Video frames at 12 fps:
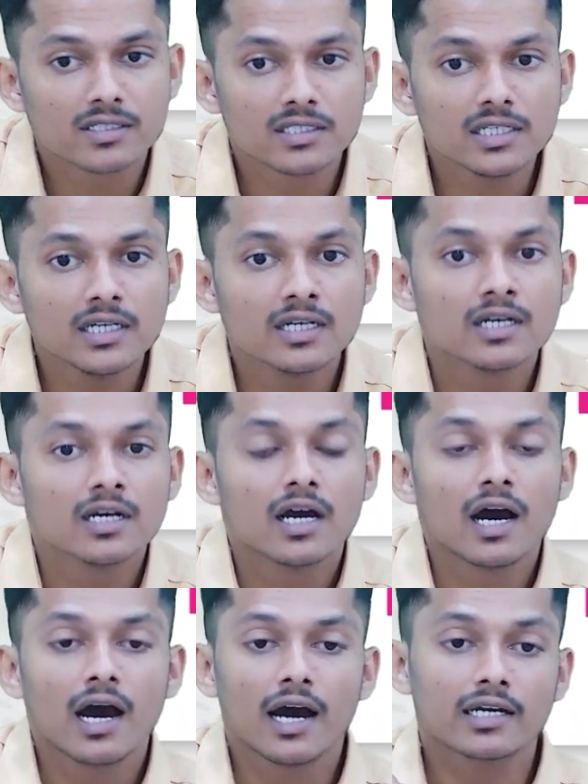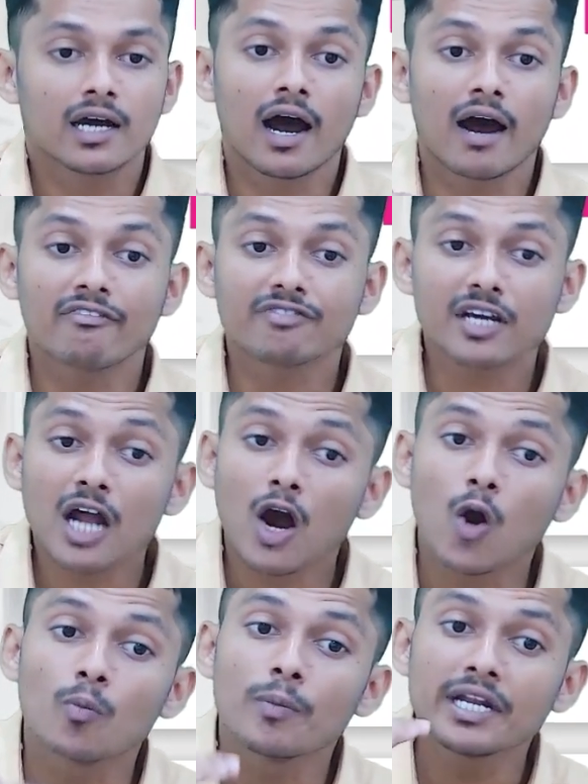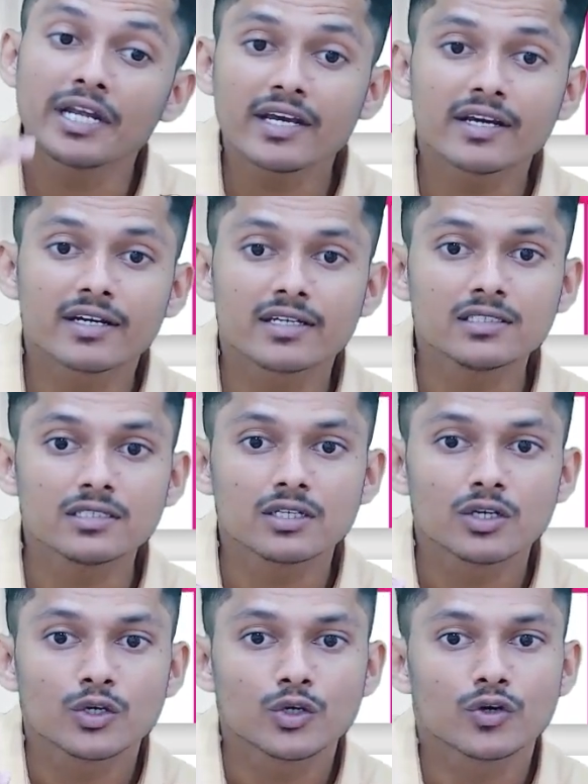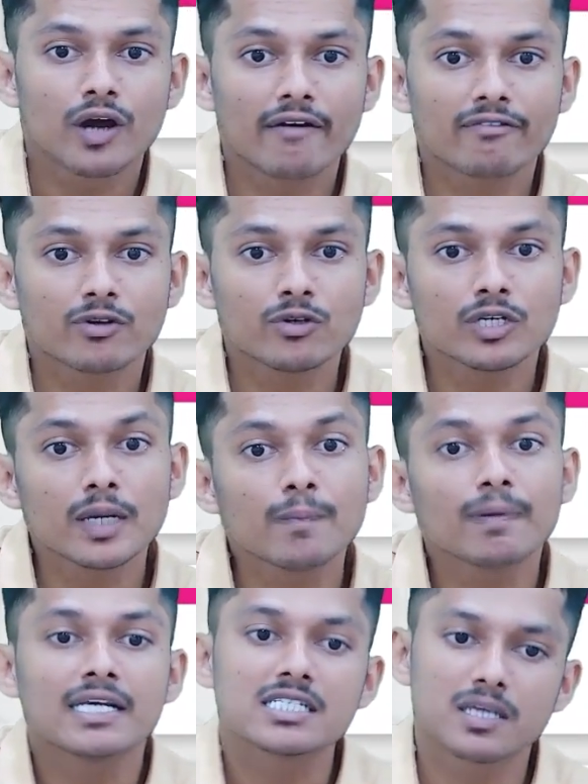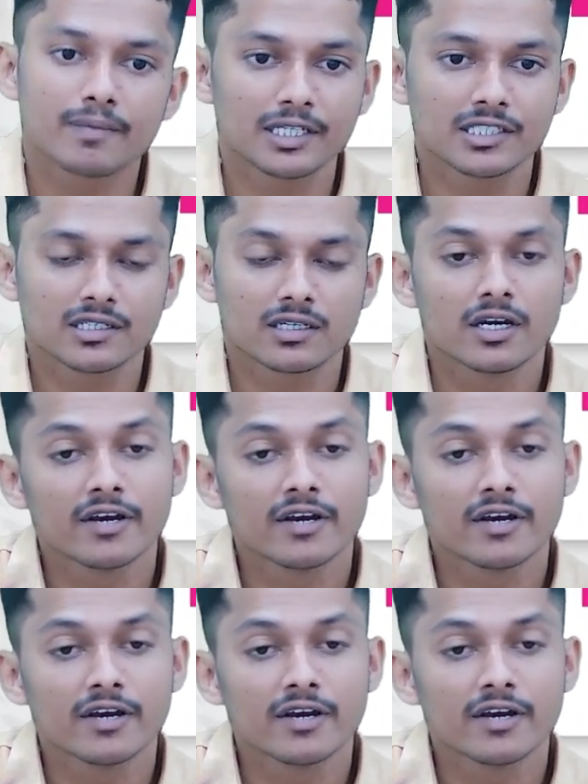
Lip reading: See, at after how many years you have to replace the machine.